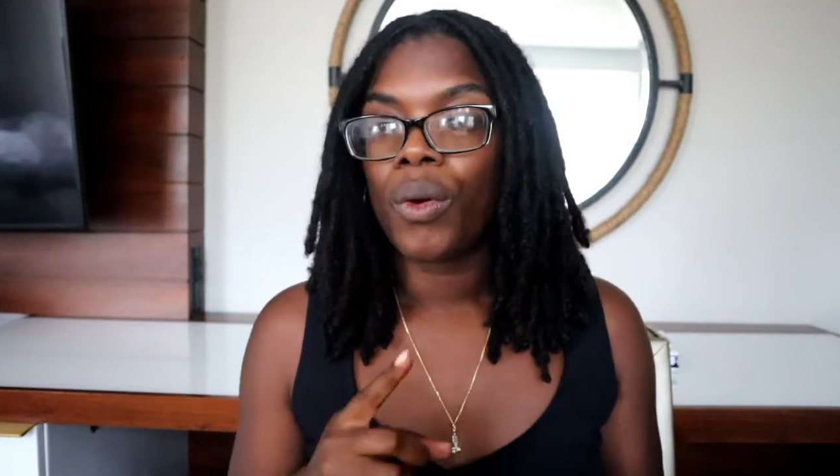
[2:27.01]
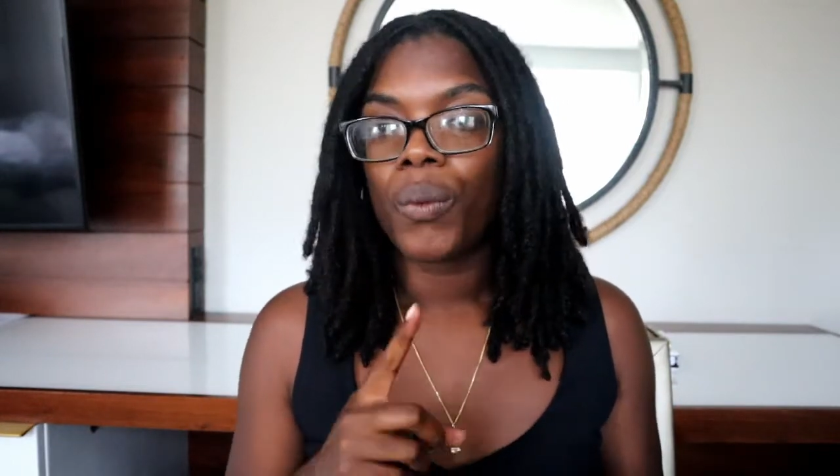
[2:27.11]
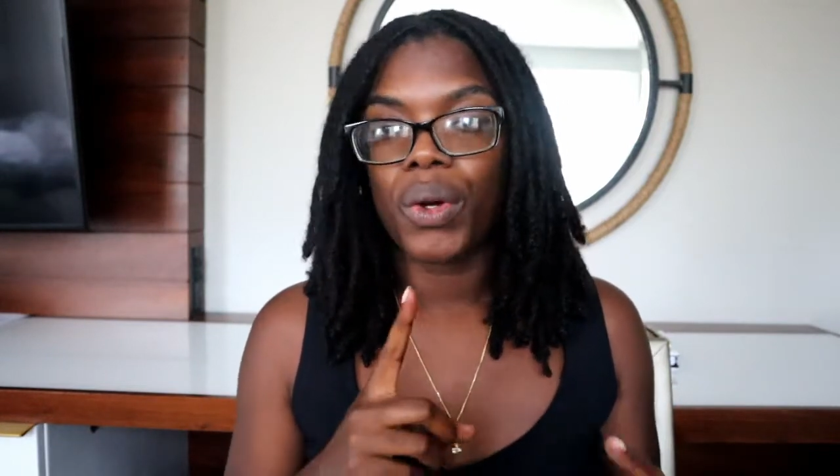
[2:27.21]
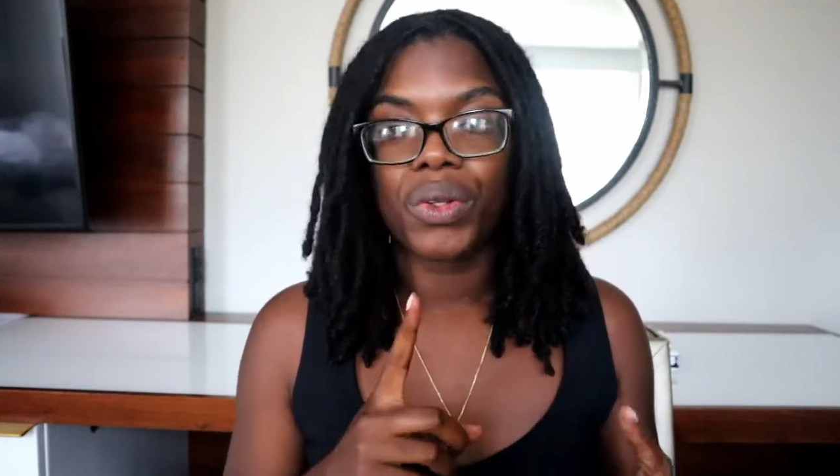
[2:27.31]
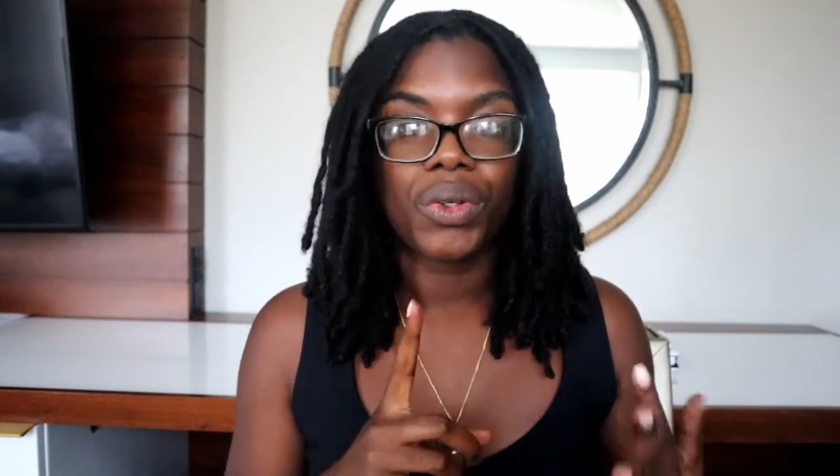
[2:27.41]

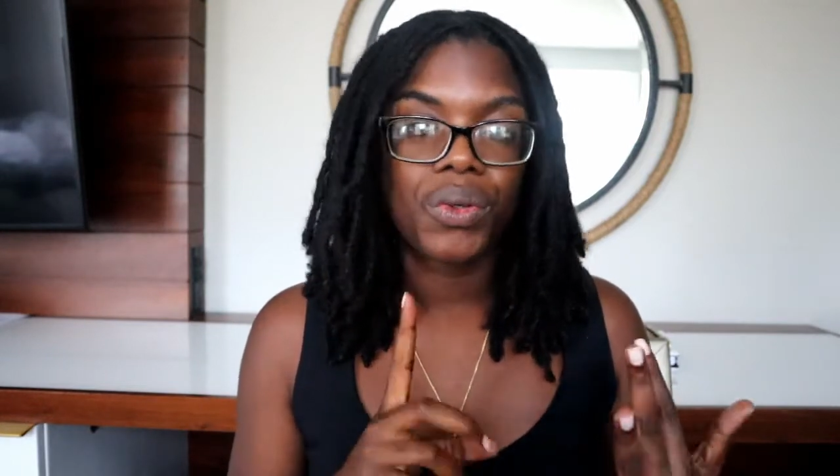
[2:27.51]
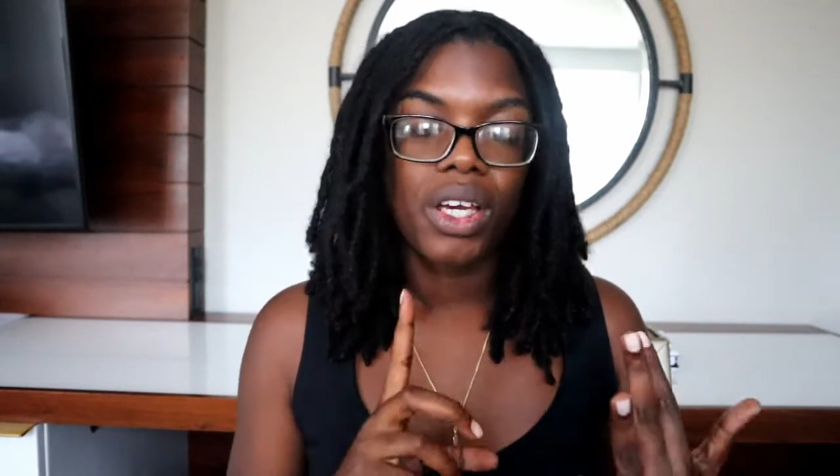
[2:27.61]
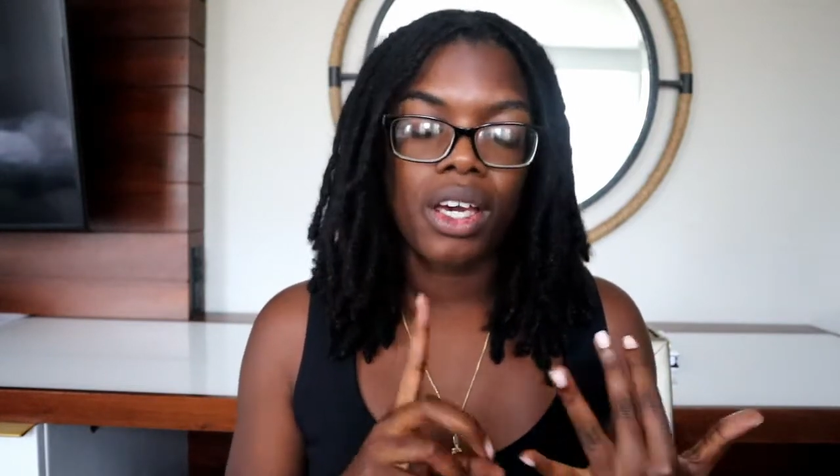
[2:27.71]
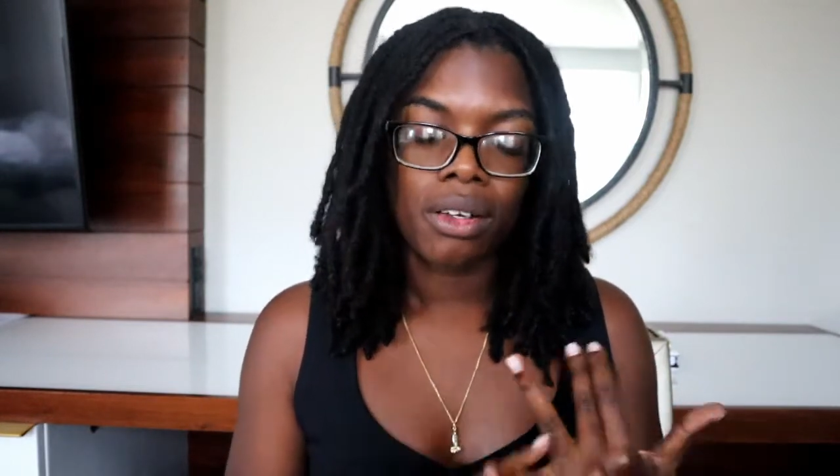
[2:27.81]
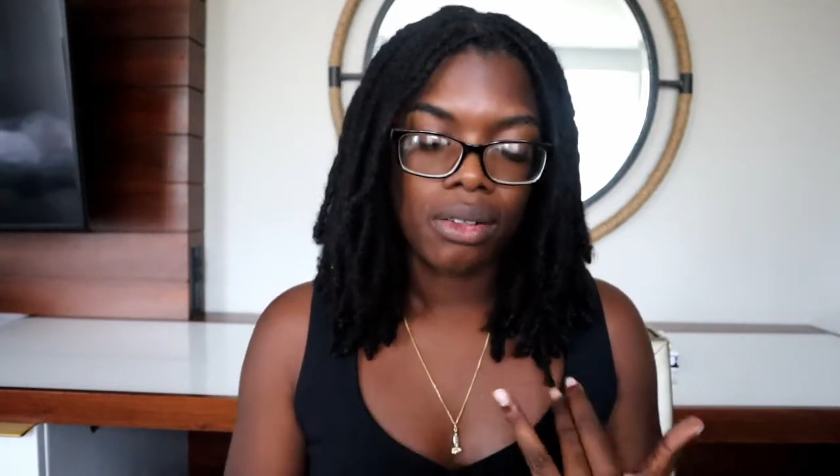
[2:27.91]
whether you
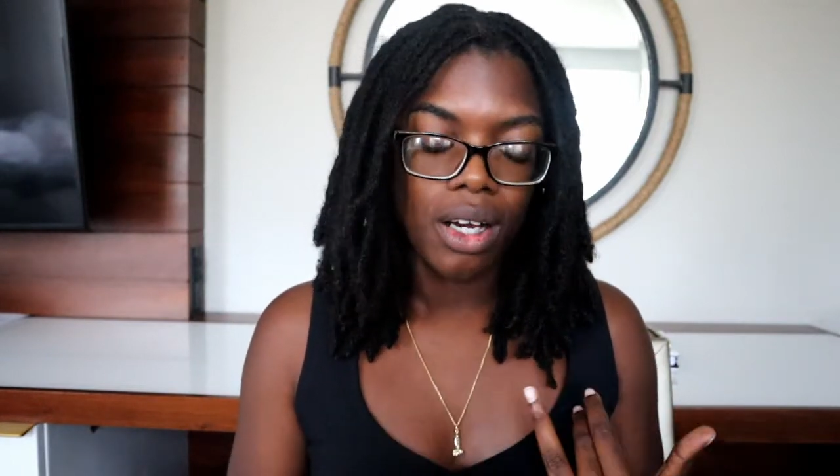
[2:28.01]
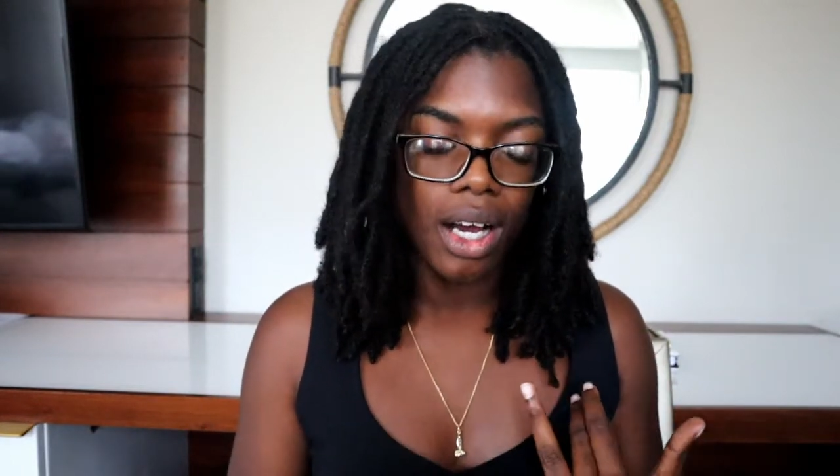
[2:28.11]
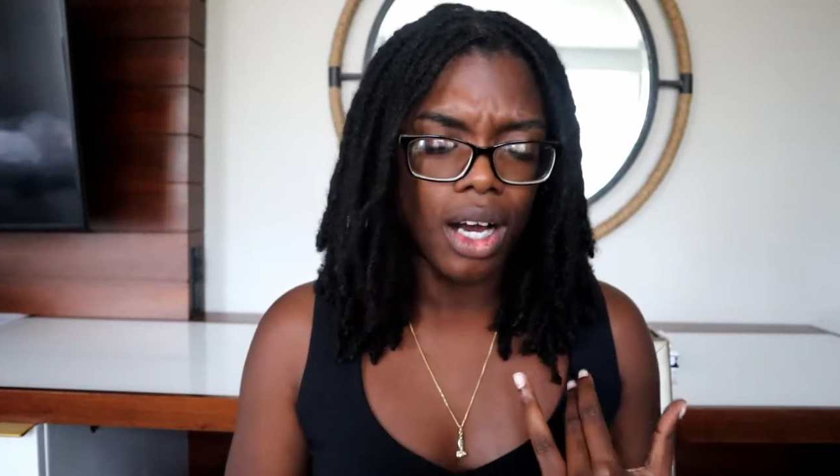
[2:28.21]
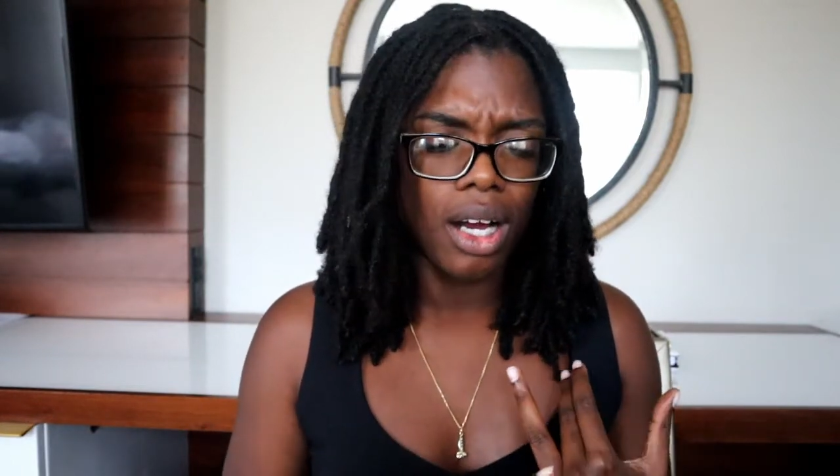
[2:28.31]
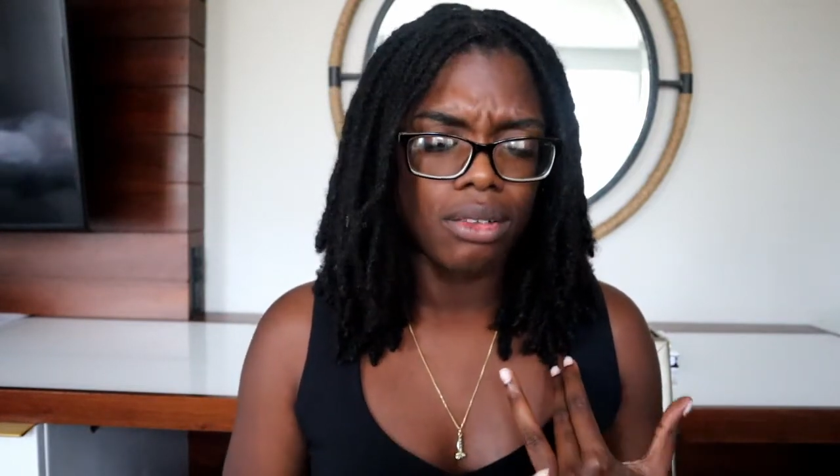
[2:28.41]
get
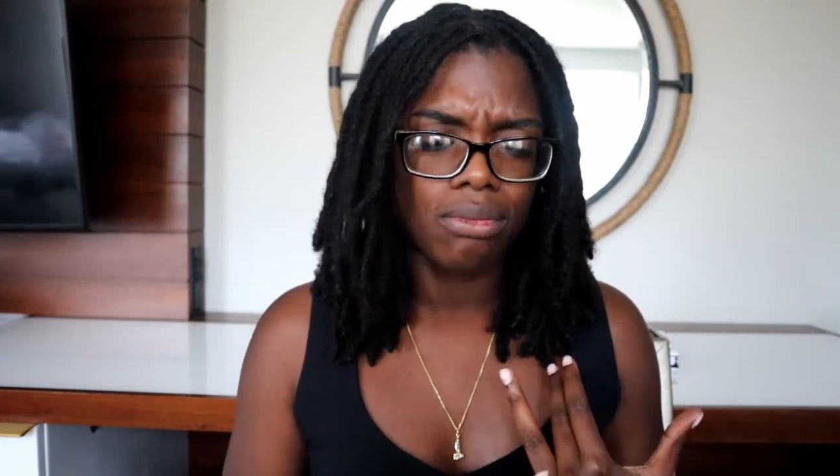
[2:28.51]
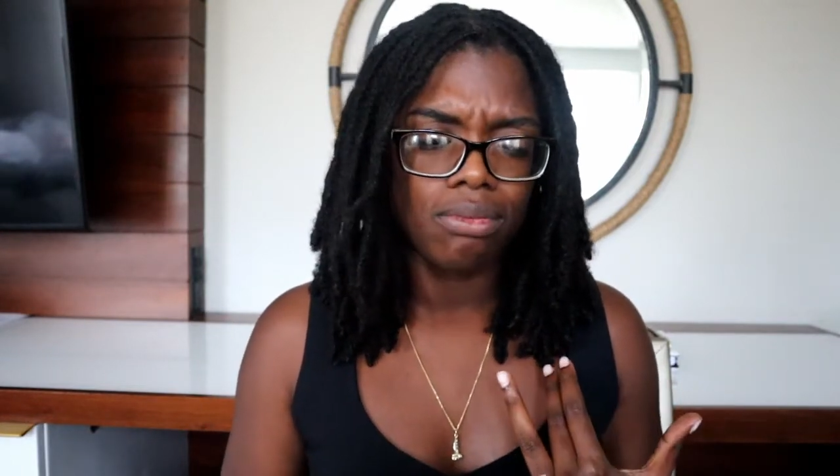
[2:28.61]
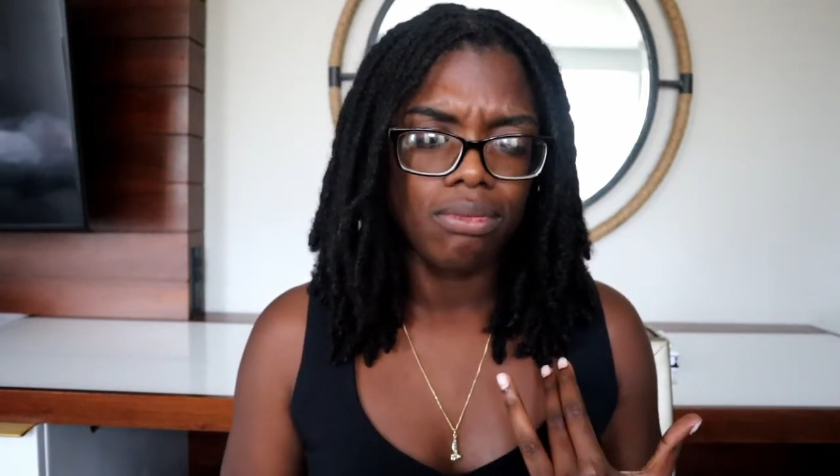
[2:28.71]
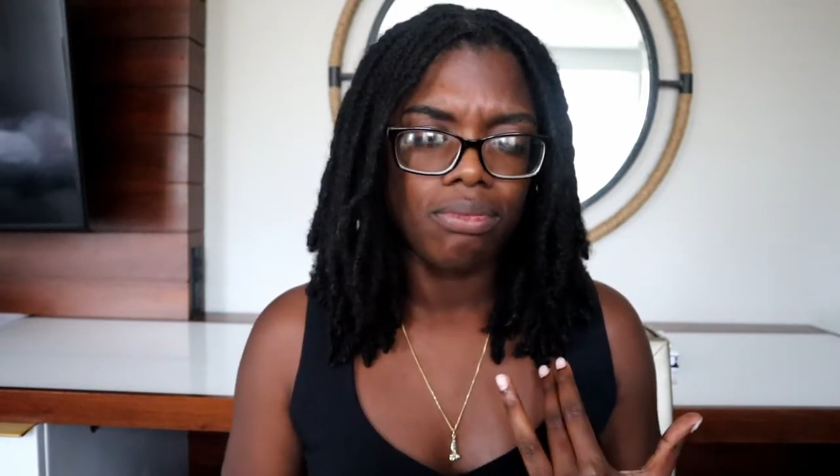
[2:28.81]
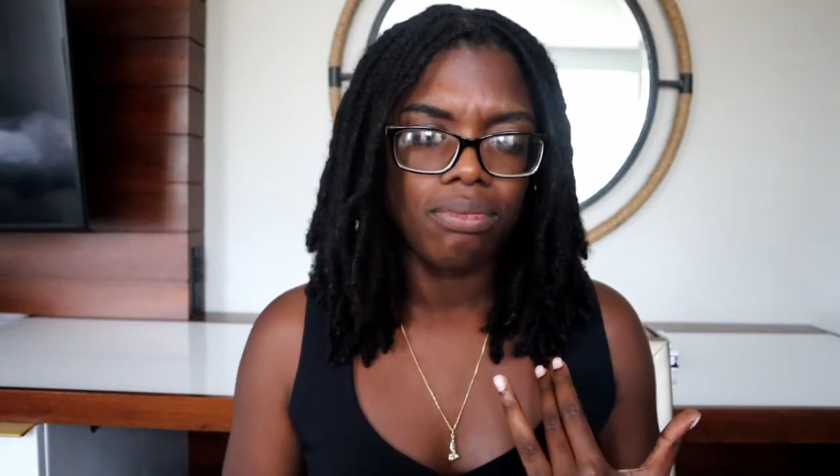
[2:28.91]
I'm